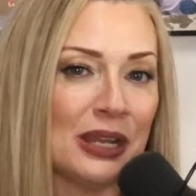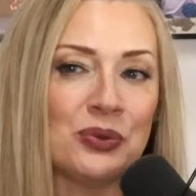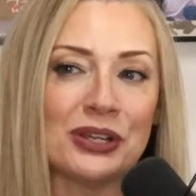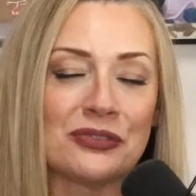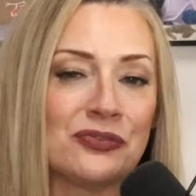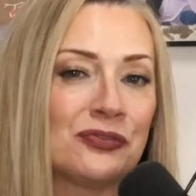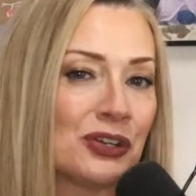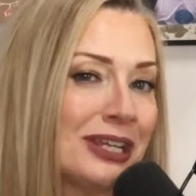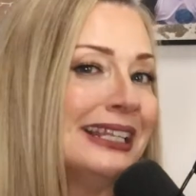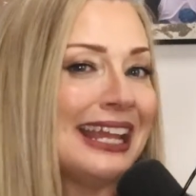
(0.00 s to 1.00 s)
We are
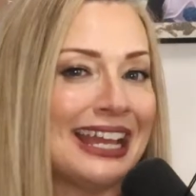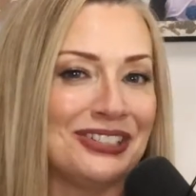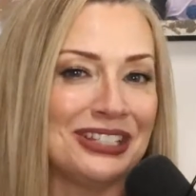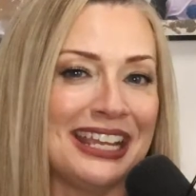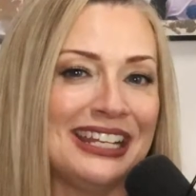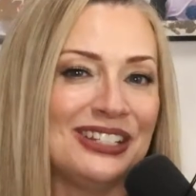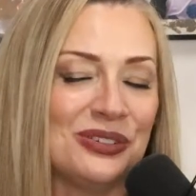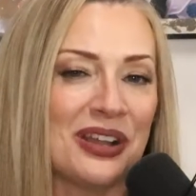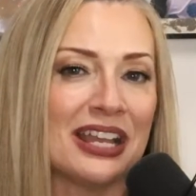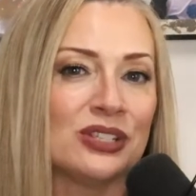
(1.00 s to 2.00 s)
freely educating you
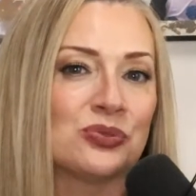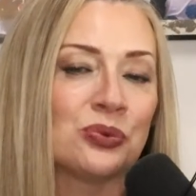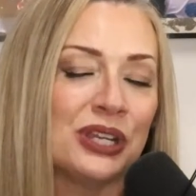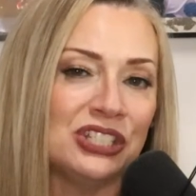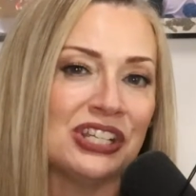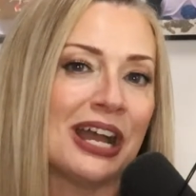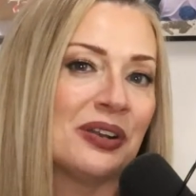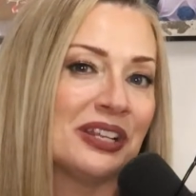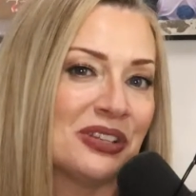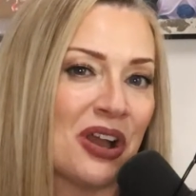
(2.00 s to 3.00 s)
guys. Reach out
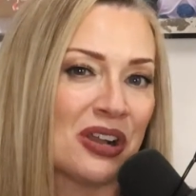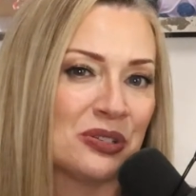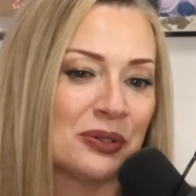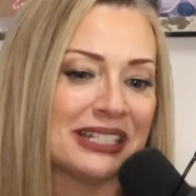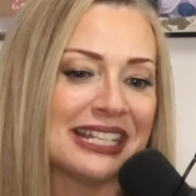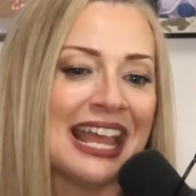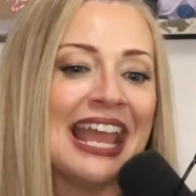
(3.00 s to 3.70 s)
and talk to us.